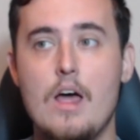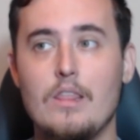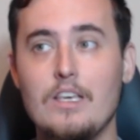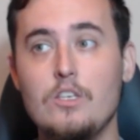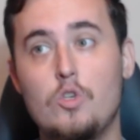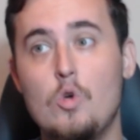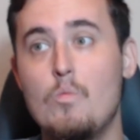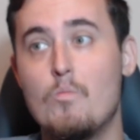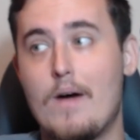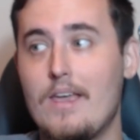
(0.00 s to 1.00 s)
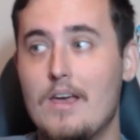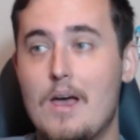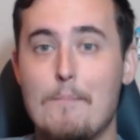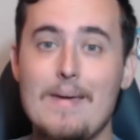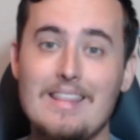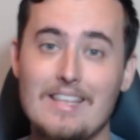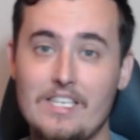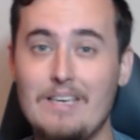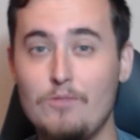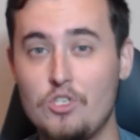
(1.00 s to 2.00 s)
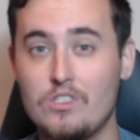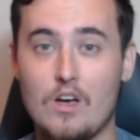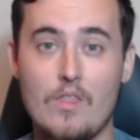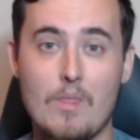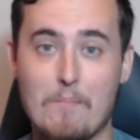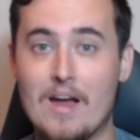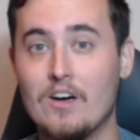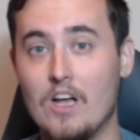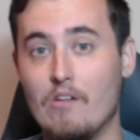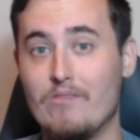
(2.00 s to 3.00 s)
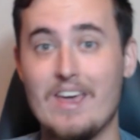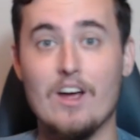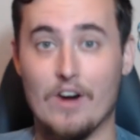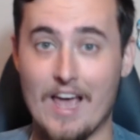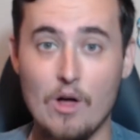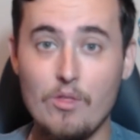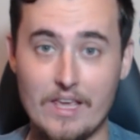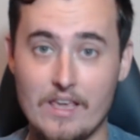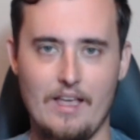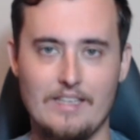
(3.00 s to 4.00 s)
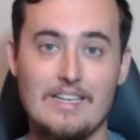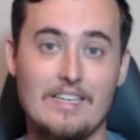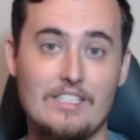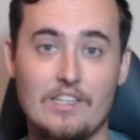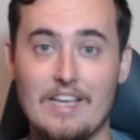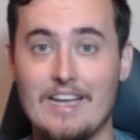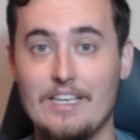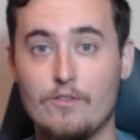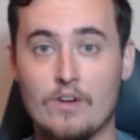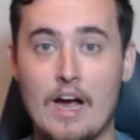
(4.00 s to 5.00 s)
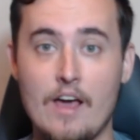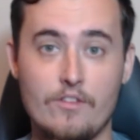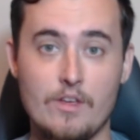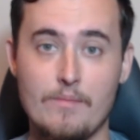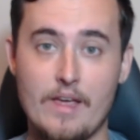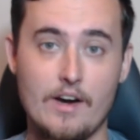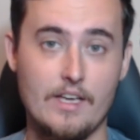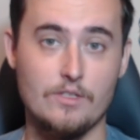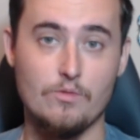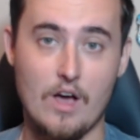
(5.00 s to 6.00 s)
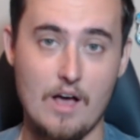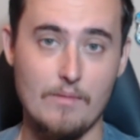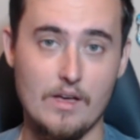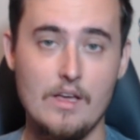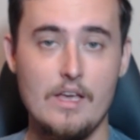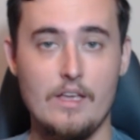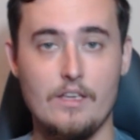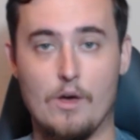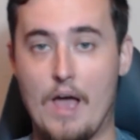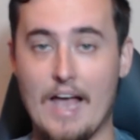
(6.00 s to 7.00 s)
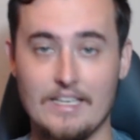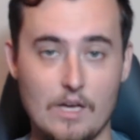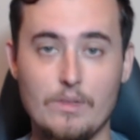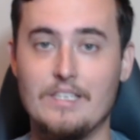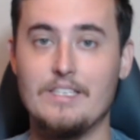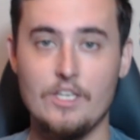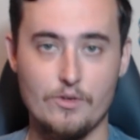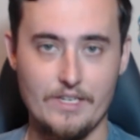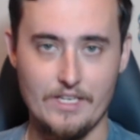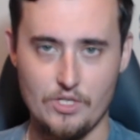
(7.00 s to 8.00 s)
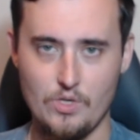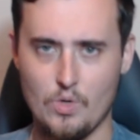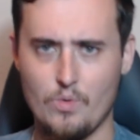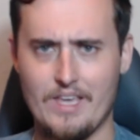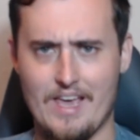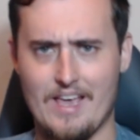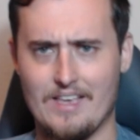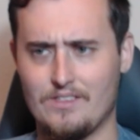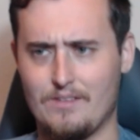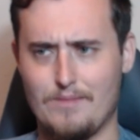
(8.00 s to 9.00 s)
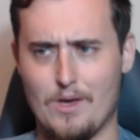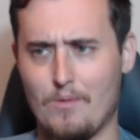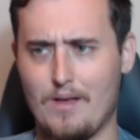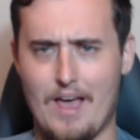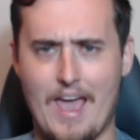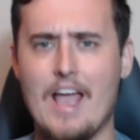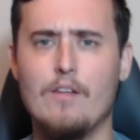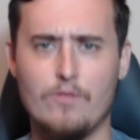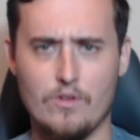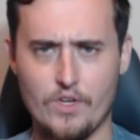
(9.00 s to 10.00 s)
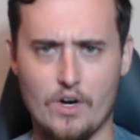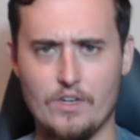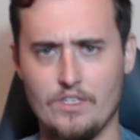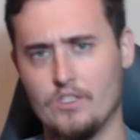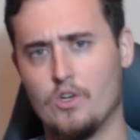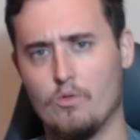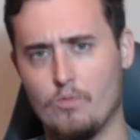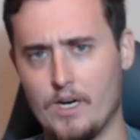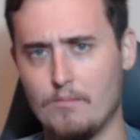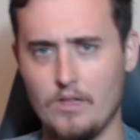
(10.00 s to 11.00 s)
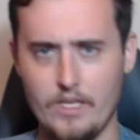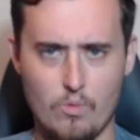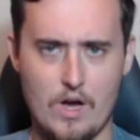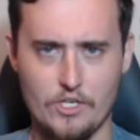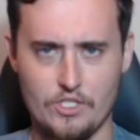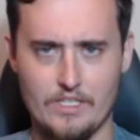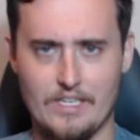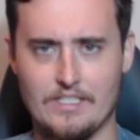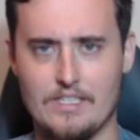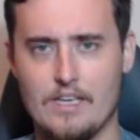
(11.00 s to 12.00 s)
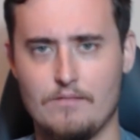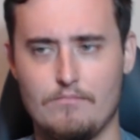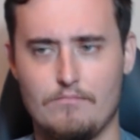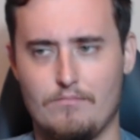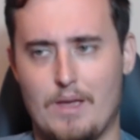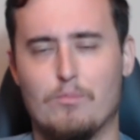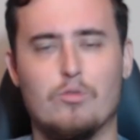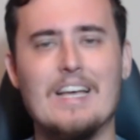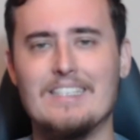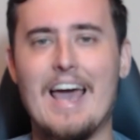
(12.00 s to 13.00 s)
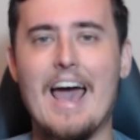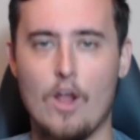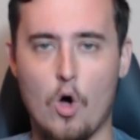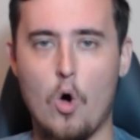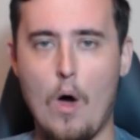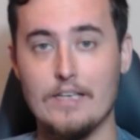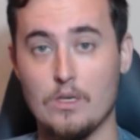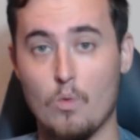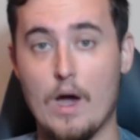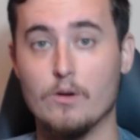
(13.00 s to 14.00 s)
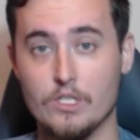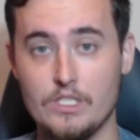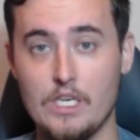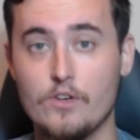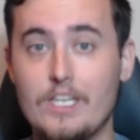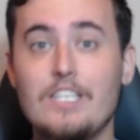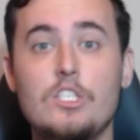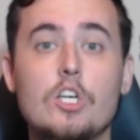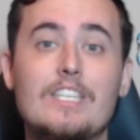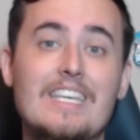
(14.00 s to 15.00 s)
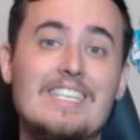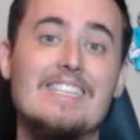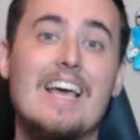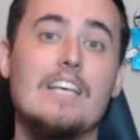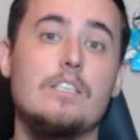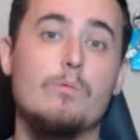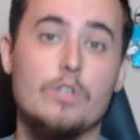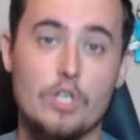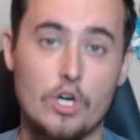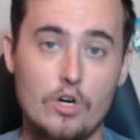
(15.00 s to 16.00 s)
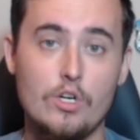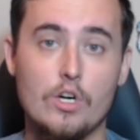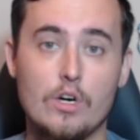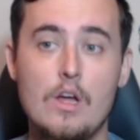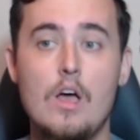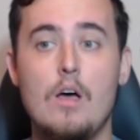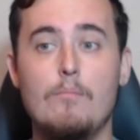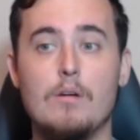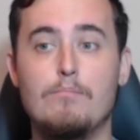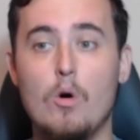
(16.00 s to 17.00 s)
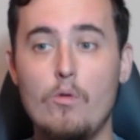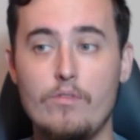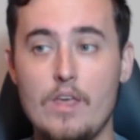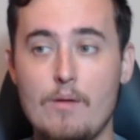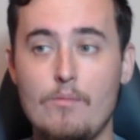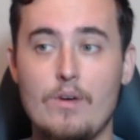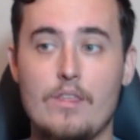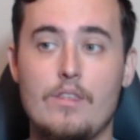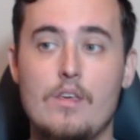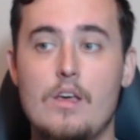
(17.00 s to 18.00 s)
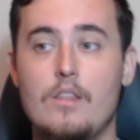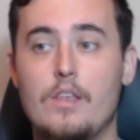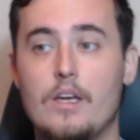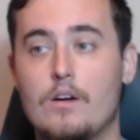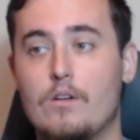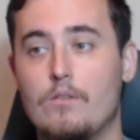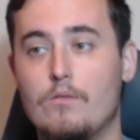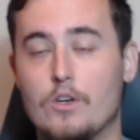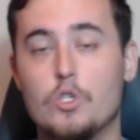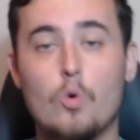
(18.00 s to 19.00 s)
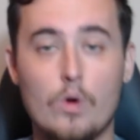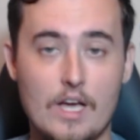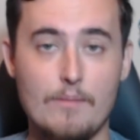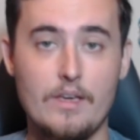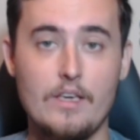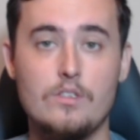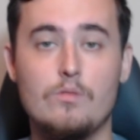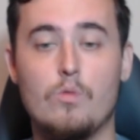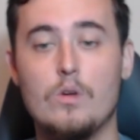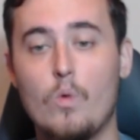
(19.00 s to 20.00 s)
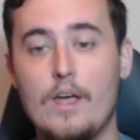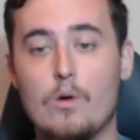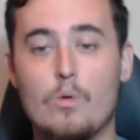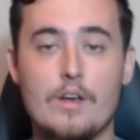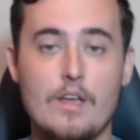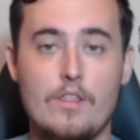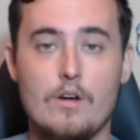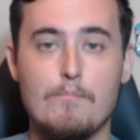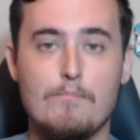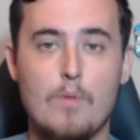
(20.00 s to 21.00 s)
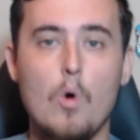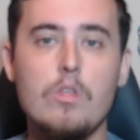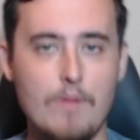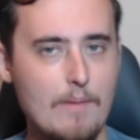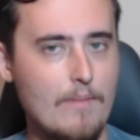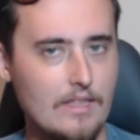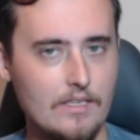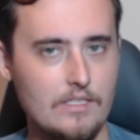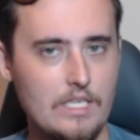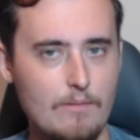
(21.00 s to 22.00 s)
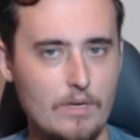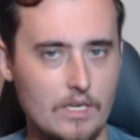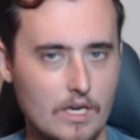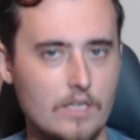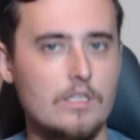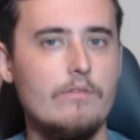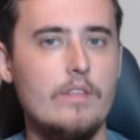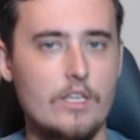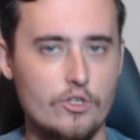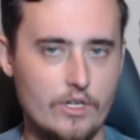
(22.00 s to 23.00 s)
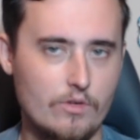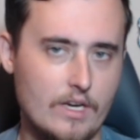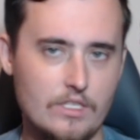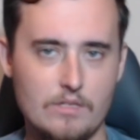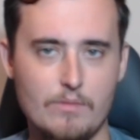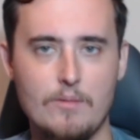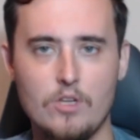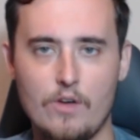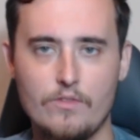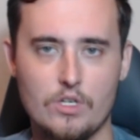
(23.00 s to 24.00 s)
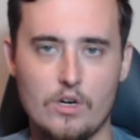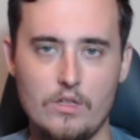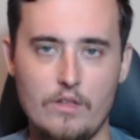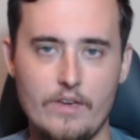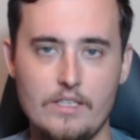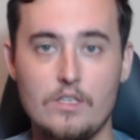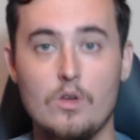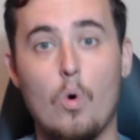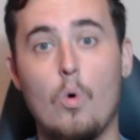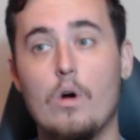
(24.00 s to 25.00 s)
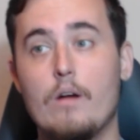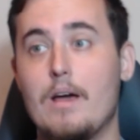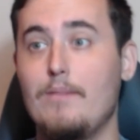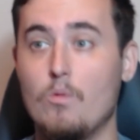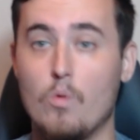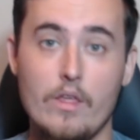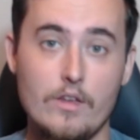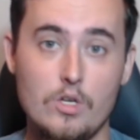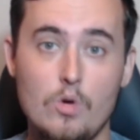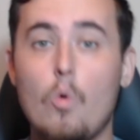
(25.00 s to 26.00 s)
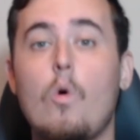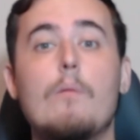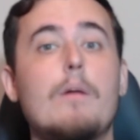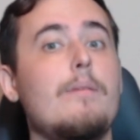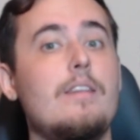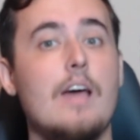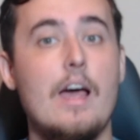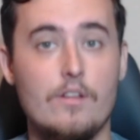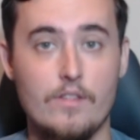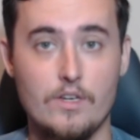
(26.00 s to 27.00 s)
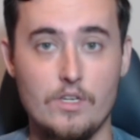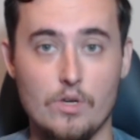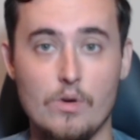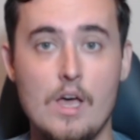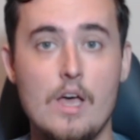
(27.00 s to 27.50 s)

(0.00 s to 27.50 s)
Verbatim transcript: these two might make the team just on the merit of they are healthy. It's not necessarily ideal for either of them. Erik Ezukanma you know, has dealt with his injury issues, only has, you know, a handful of yards in his career. Malik Washington is not impressed at all as a wide receiver. He's looked decent as a returner, but both of them with their their shortcomings one way or another both might make this team because of the injury crisis Miami Dolphins are currently facing or it might be one of the two or it might be neither of the two.